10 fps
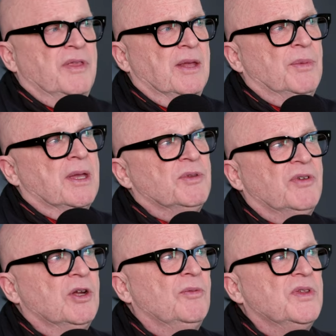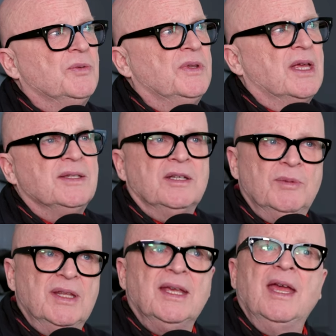it becomes very obvious when that's going to
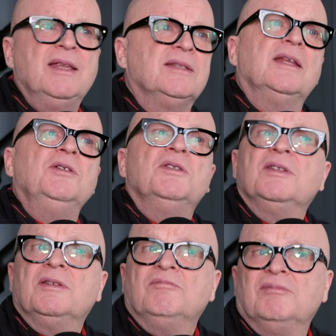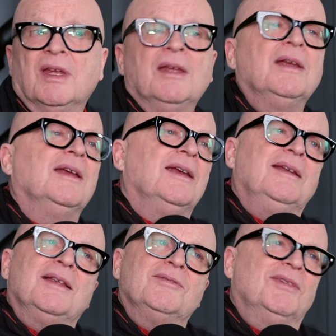be the case, and then you just,
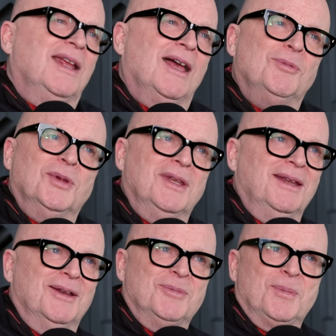it doesn't really happen, you know.